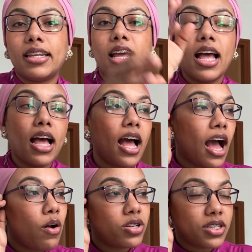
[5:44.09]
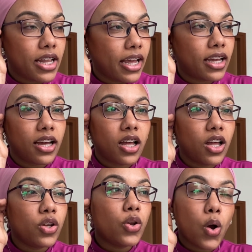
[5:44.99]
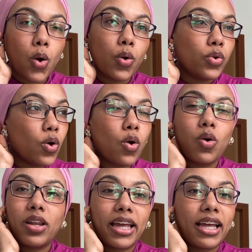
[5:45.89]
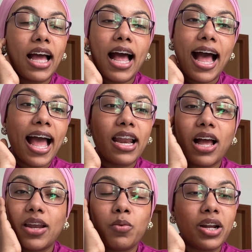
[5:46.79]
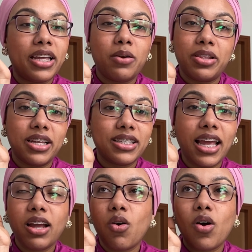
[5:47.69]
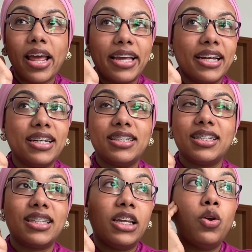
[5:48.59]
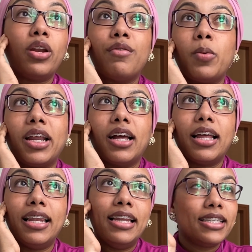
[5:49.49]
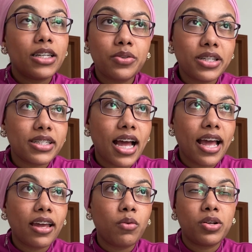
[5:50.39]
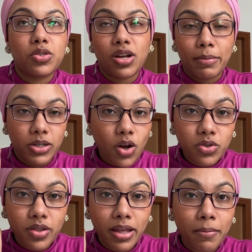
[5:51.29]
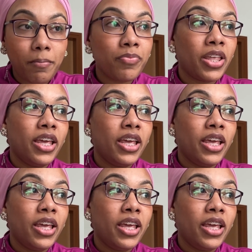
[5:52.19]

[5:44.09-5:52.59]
And I was just like, no, like I don't want to hear what they're saying. All I hear is that they don't even want to listen to this guy who wants to come and talk to them.